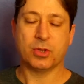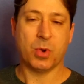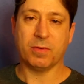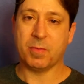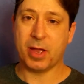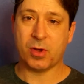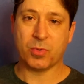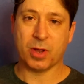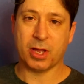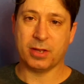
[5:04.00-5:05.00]
12-mile
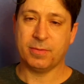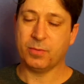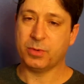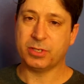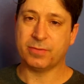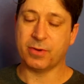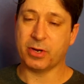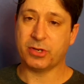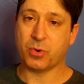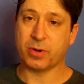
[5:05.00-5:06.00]
run, which is
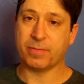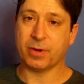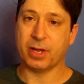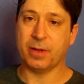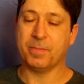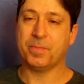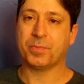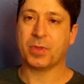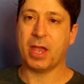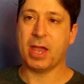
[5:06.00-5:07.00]
very short for him,
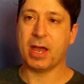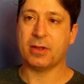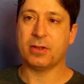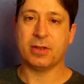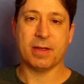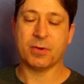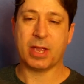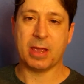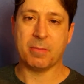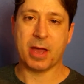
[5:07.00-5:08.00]
and never
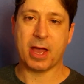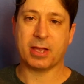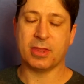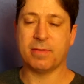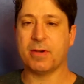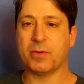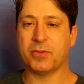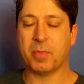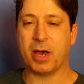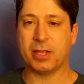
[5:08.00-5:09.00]
came back, and they found
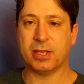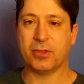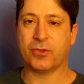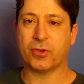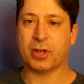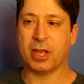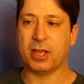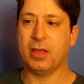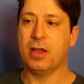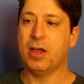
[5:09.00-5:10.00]
his body yesterday.